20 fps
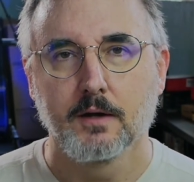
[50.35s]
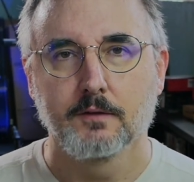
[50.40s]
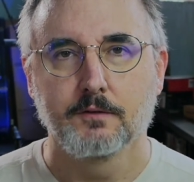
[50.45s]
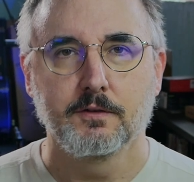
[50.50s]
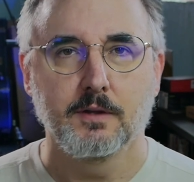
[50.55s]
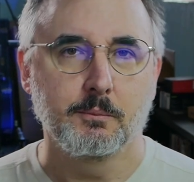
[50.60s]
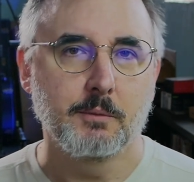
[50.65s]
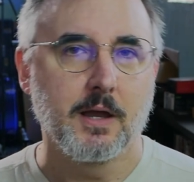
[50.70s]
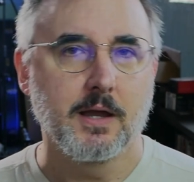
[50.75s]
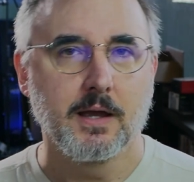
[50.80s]

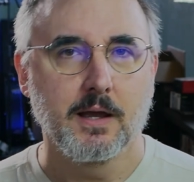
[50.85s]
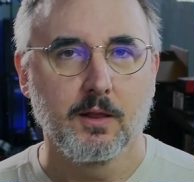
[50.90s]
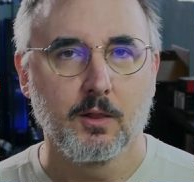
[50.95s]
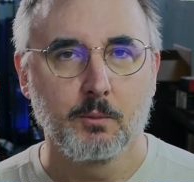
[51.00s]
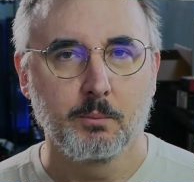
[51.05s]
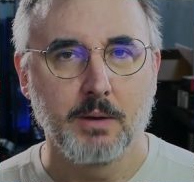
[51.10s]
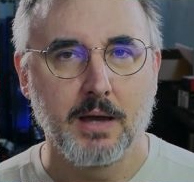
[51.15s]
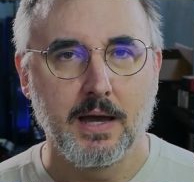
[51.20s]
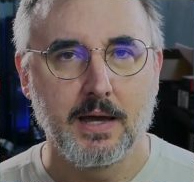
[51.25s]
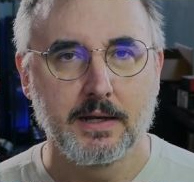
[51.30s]

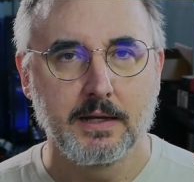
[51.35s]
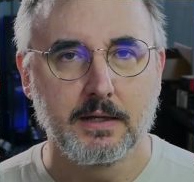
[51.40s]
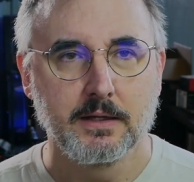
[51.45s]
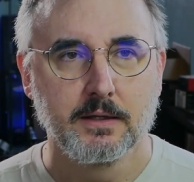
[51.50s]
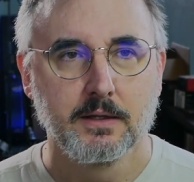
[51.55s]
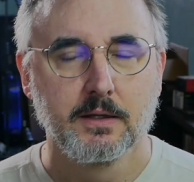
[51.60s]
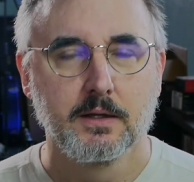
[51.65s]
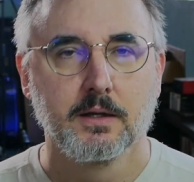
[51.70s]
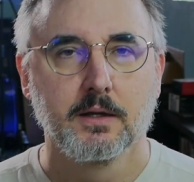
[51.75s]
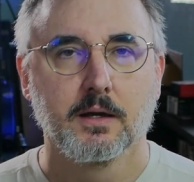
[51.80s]
semi-hollow
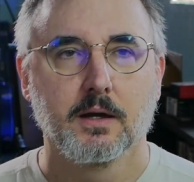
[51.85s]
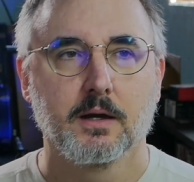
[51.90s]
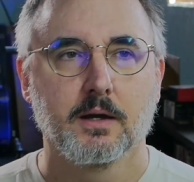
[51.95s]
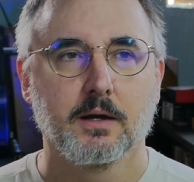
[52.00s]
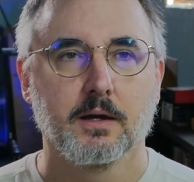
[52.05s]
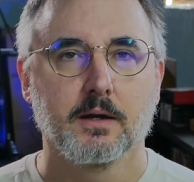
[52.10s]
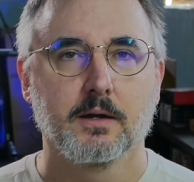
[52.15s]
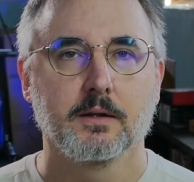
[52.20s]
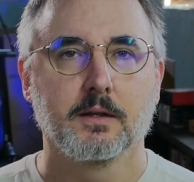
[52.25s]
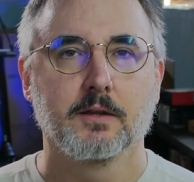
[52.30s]
body
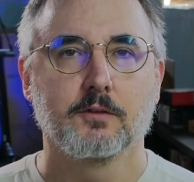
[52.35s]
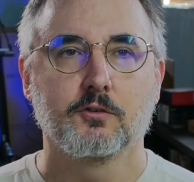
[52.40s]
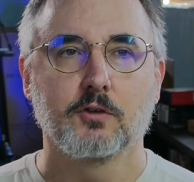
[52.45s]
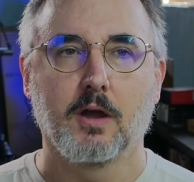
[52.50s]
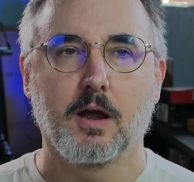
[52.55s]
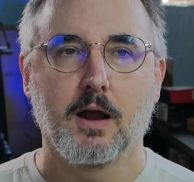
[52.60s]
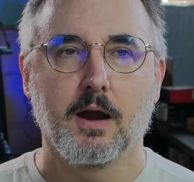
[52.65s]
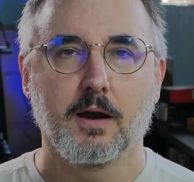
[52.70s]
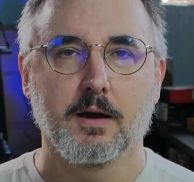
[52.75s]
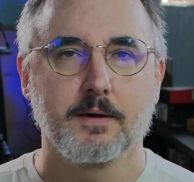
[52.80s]

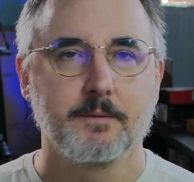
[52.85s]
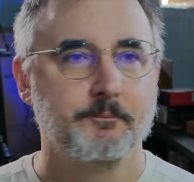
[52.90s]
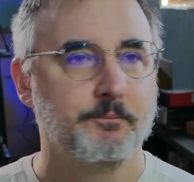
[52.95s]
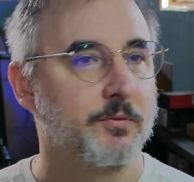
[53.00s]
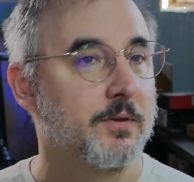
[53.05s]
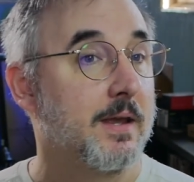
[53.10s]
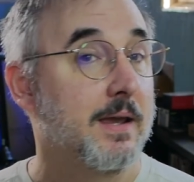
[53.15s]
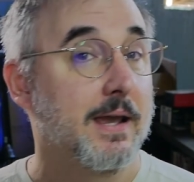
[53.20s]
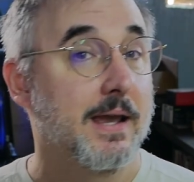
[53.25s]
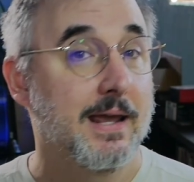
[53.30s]
guitar,
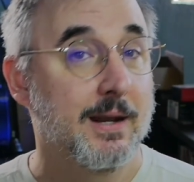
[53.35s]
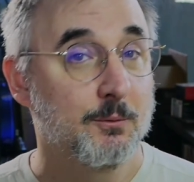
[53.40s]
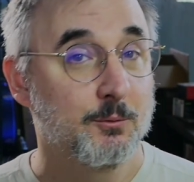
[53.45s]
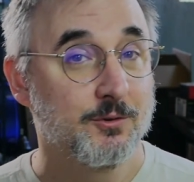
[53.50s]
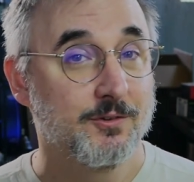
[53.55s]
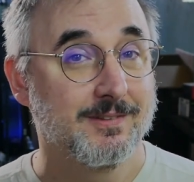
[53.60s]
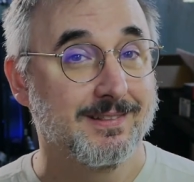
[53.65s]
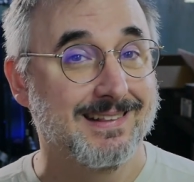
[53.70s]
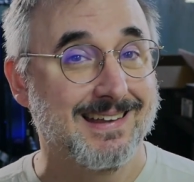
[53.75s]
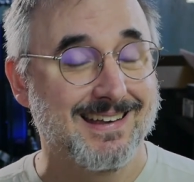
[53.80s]
and it
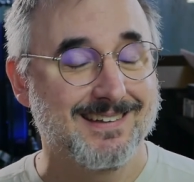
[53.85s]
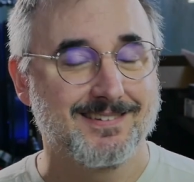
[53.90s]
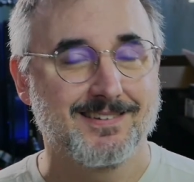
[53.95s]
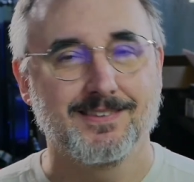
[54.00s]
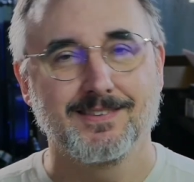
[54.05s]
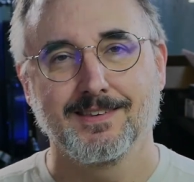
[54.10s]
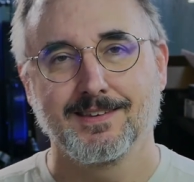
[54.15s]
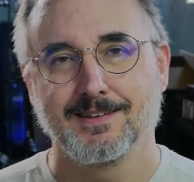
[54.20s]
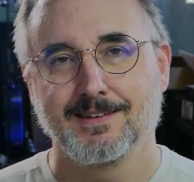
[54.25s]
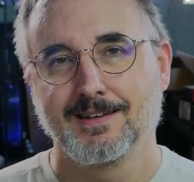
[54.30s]
was
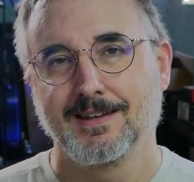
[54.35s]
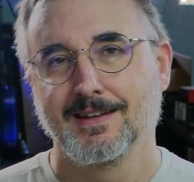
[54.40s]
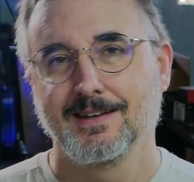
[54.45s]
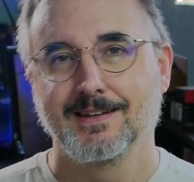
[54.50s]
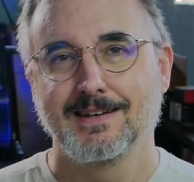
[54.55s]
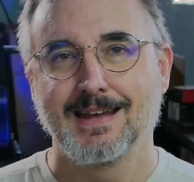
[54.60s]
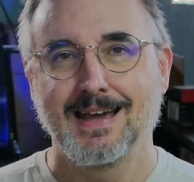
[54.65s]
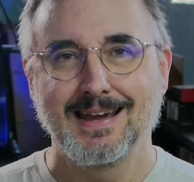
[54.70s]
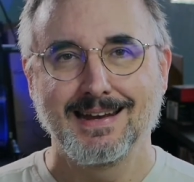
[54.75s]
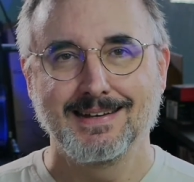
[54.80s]
less than
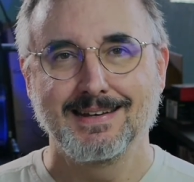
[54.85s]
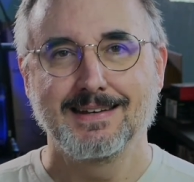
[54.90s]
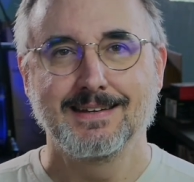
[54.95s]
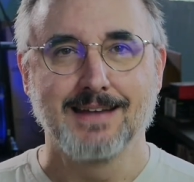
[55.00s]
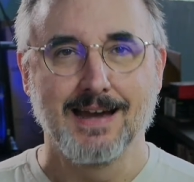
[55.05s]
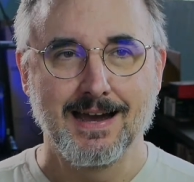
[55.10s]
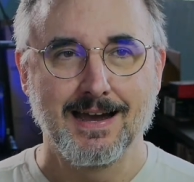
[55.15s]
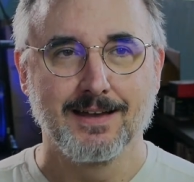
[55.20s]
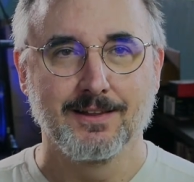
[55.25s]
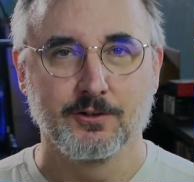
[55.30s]

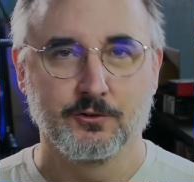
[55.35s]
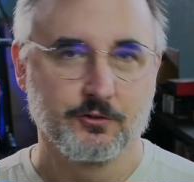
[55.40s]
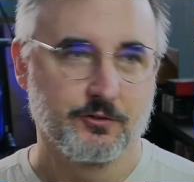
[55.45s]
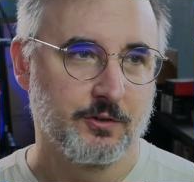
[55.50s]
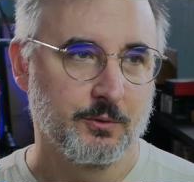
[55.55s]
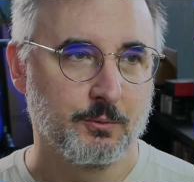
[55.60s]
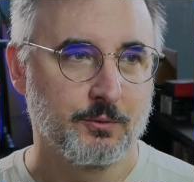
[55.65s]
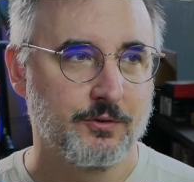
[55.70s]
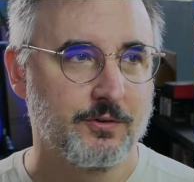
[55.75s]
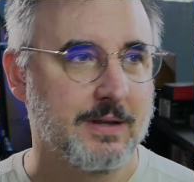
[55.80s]

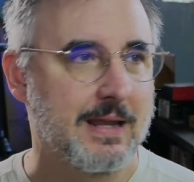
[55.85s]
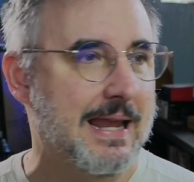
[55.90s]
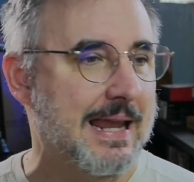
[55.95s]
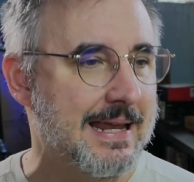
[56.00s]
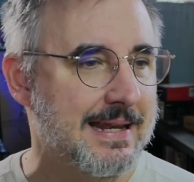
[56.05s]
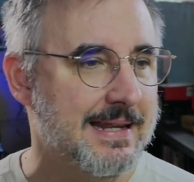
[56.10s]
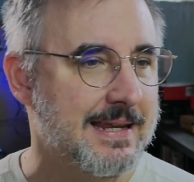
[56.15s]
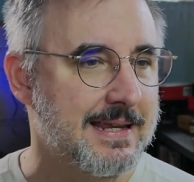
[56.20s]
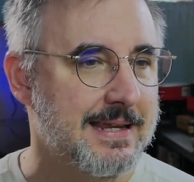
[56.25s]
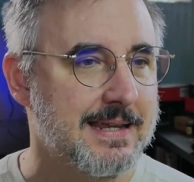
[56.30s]
$90. It was
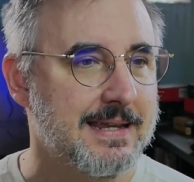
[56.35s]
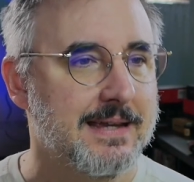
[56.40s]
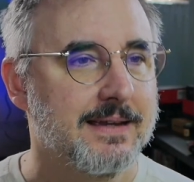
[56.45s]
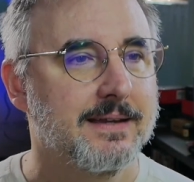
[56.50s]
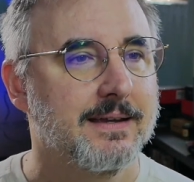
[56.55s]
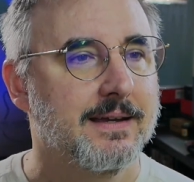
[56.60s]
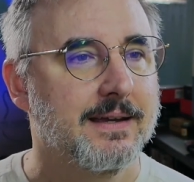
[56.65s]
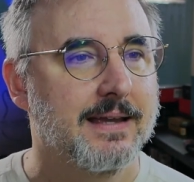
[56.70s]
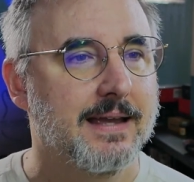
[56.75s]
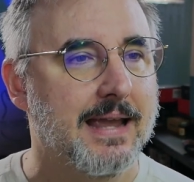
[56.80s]

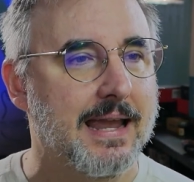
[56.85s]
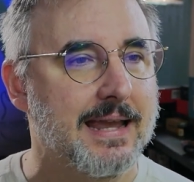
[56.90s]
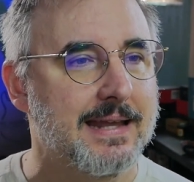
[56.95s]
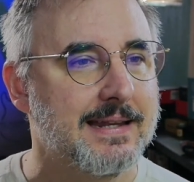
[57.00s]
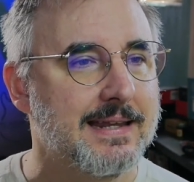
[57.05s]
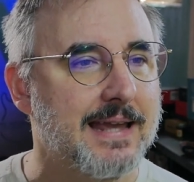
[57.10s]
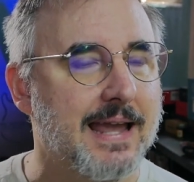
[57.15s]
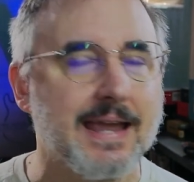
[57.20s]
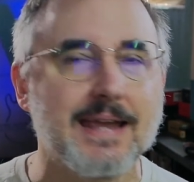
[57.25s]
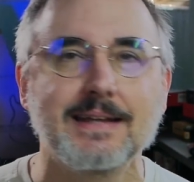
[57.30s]

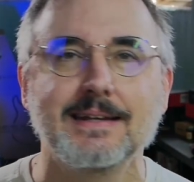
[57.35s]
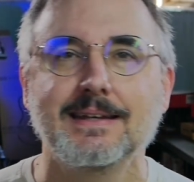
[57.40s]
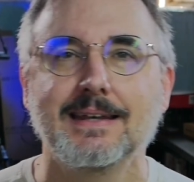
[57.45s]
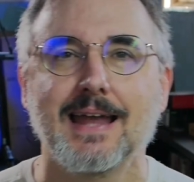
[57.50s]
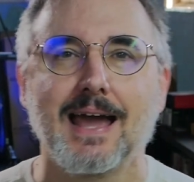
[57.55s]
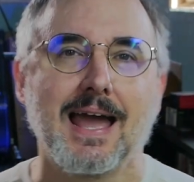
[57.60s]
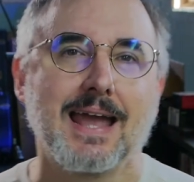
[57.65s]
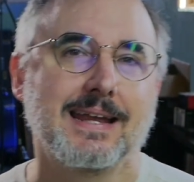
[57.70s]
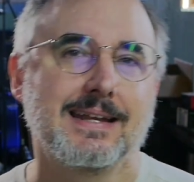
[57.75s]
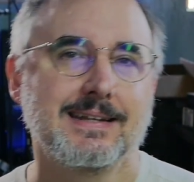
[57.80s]

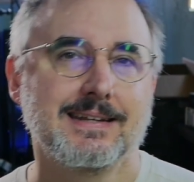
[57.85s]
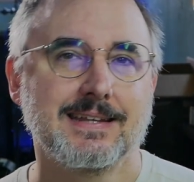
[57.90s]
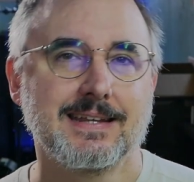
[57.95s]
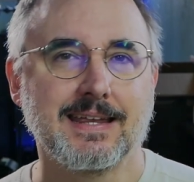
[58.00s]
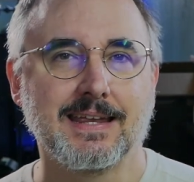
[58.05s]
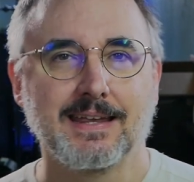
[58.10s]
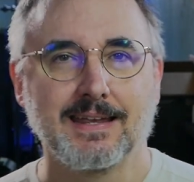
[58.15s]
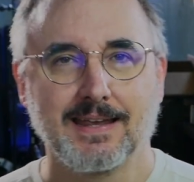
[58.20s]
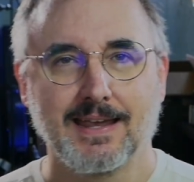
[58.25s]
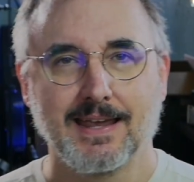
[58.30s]

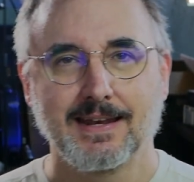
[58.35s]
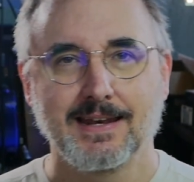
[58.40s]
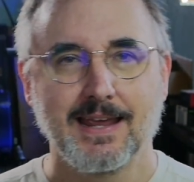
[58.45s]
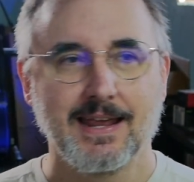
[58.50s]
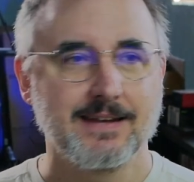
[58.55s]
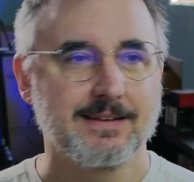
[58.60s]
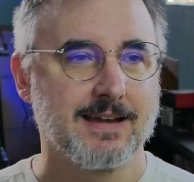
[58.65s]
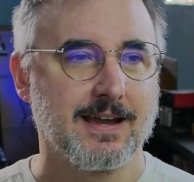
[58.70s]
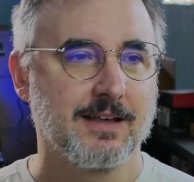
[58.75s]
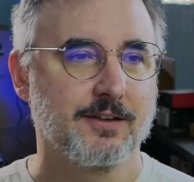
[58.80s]

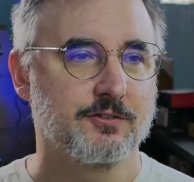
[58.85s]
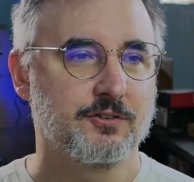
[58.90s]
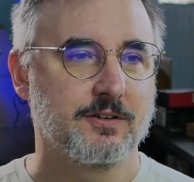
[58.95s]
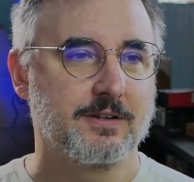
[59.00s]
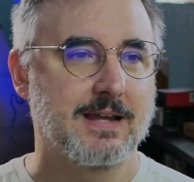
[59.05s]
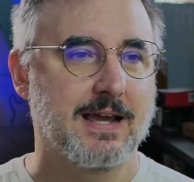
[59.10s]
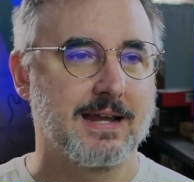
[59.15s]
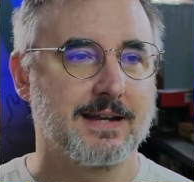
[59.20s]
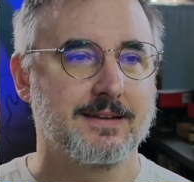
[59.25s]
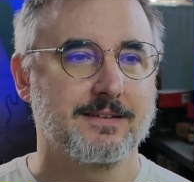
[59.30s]

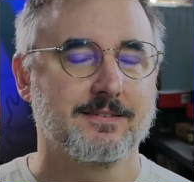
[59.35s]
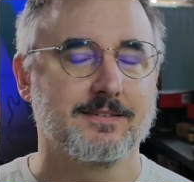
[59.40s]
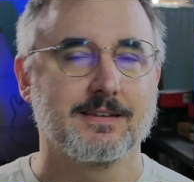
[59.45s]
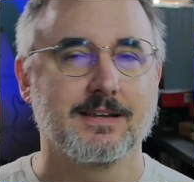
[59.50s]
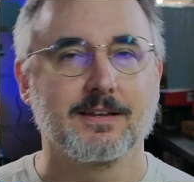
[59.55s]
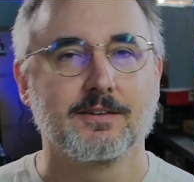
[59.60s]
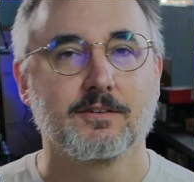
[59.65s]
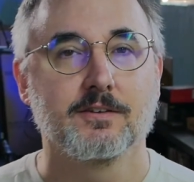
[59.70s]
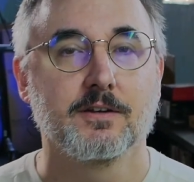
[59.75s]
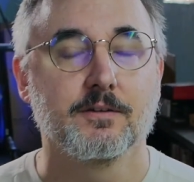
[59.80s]

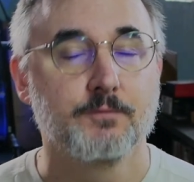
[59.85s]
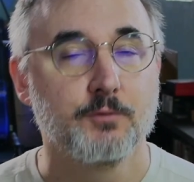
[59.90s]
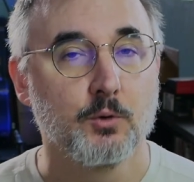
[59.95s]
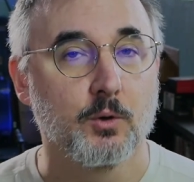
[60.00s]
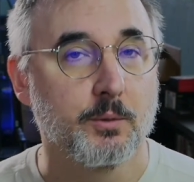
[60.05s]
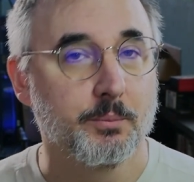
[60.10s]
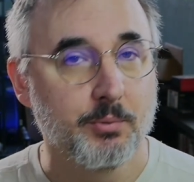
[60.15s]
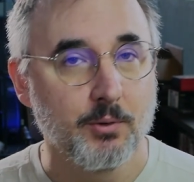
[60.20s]
$88.90, and if you're a